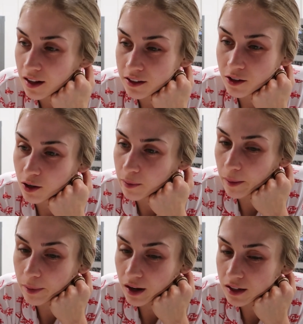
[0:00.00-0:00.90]
And you know
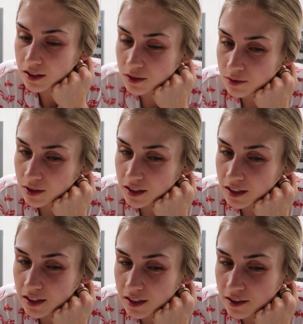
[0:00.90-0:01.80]
my body is
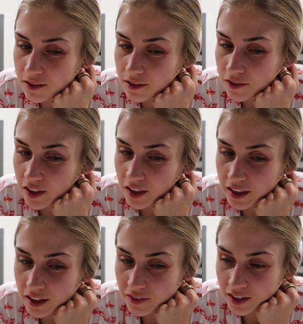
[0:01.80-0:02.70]
really
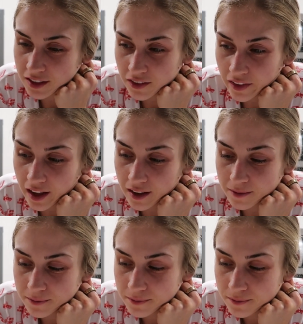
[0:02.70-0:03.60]
feeling the effects of that.